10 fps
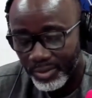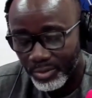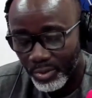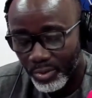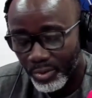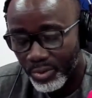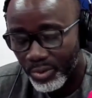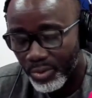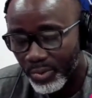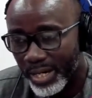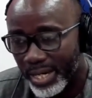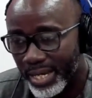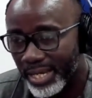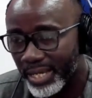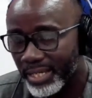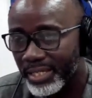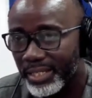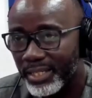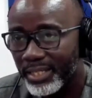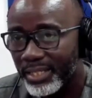So where
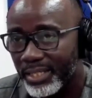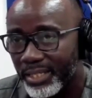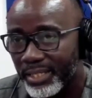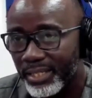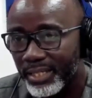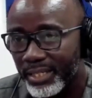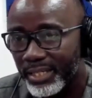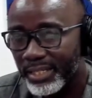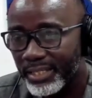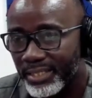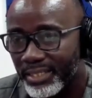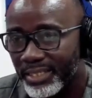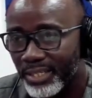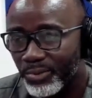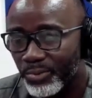teachers